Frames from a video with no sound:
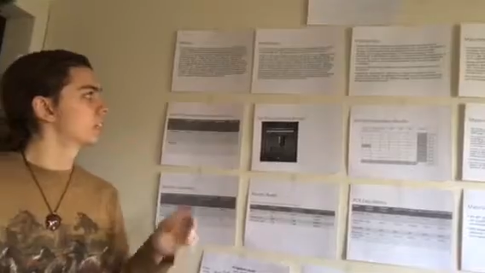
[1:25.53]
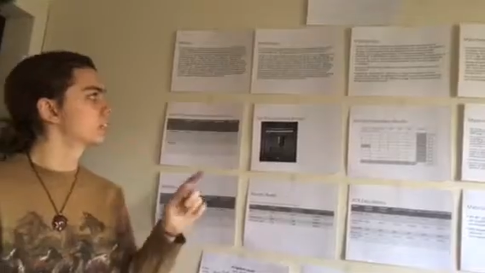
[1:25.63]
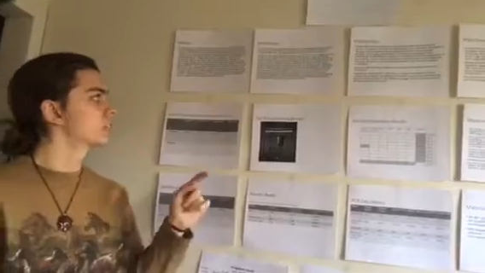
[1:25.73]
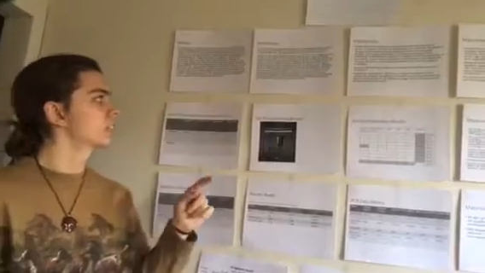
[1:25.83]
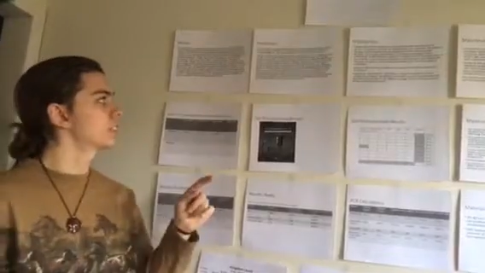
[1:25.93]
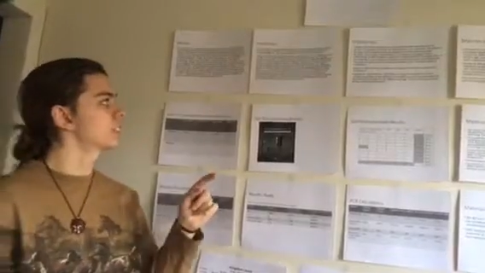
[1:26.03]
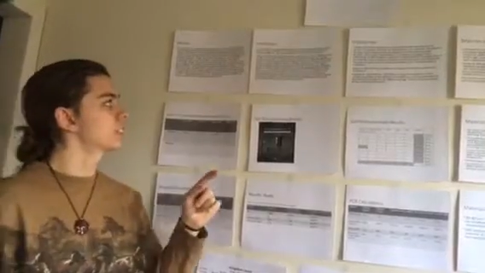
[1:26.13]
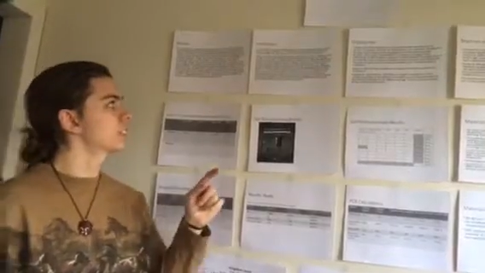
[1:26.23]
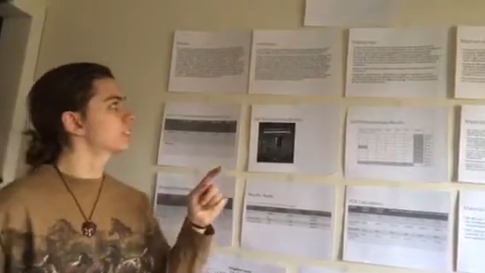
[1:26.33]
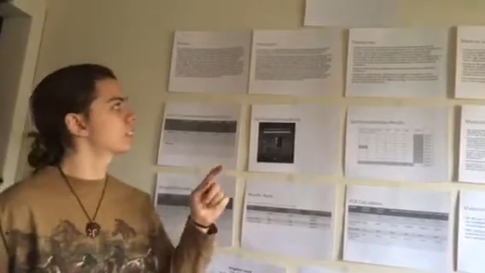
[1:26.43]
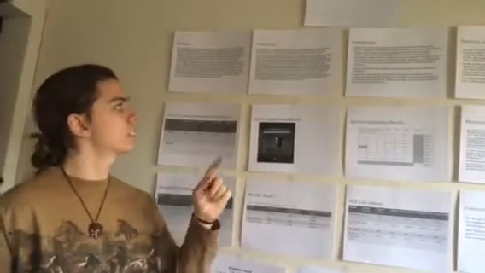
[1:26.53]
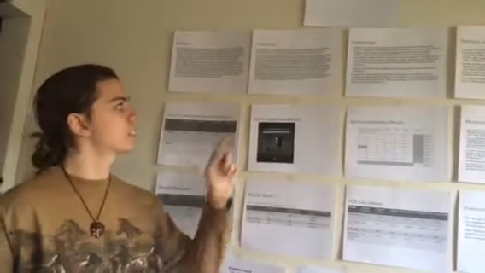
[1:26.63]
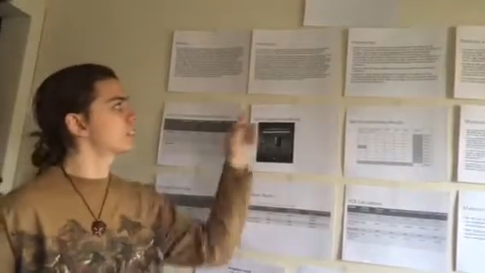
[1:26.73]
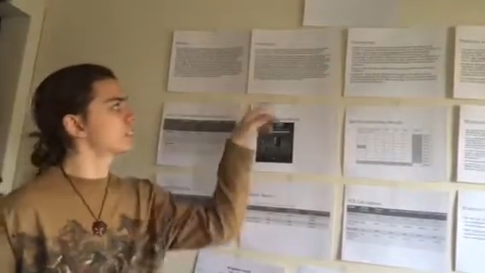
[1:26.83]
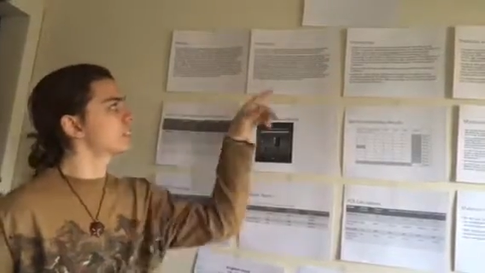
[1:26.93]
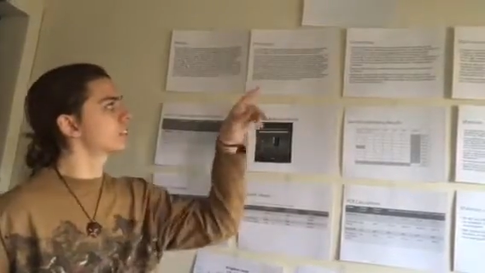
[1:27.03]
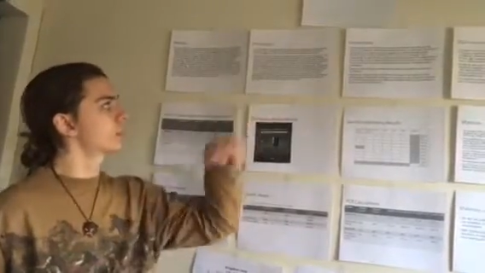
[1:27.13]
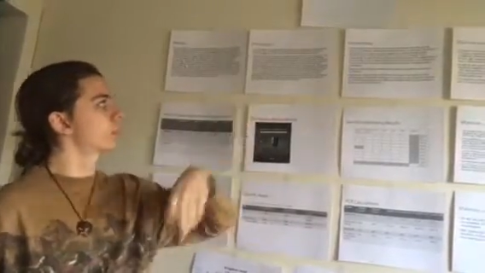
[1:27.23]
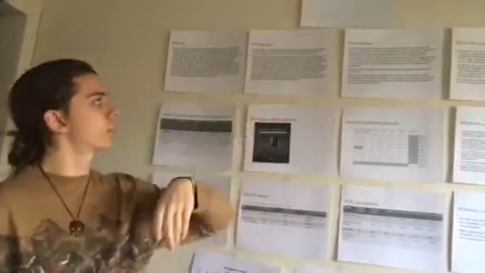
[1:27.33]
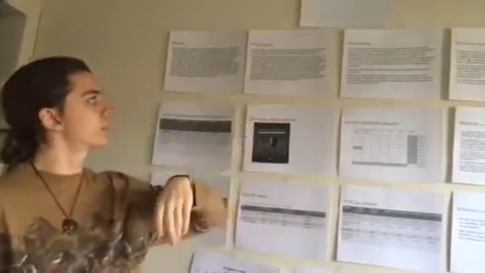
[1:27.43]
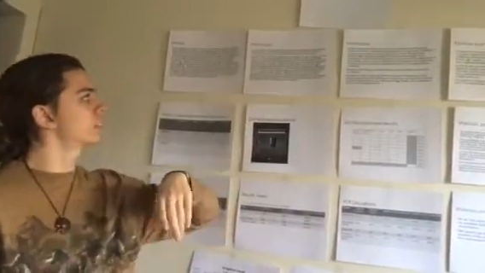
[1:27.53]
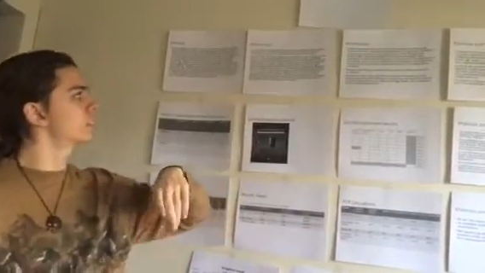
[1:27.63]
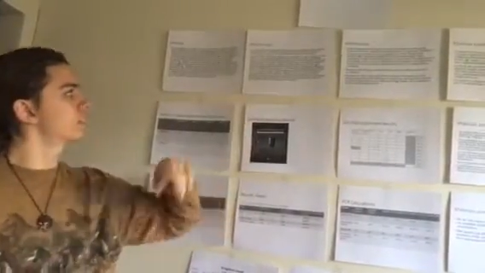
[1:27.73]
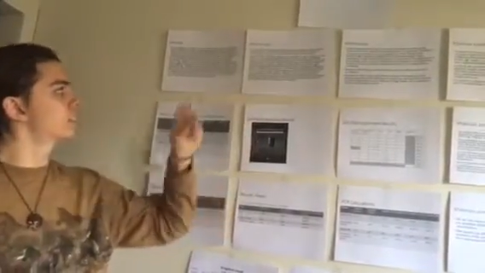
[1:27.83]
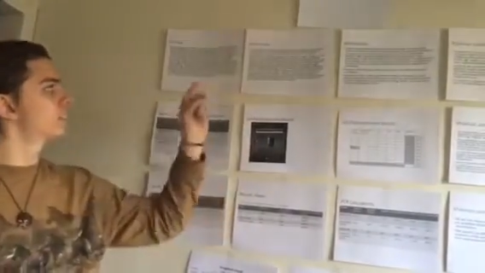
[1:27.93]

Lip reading: Increases in the presence of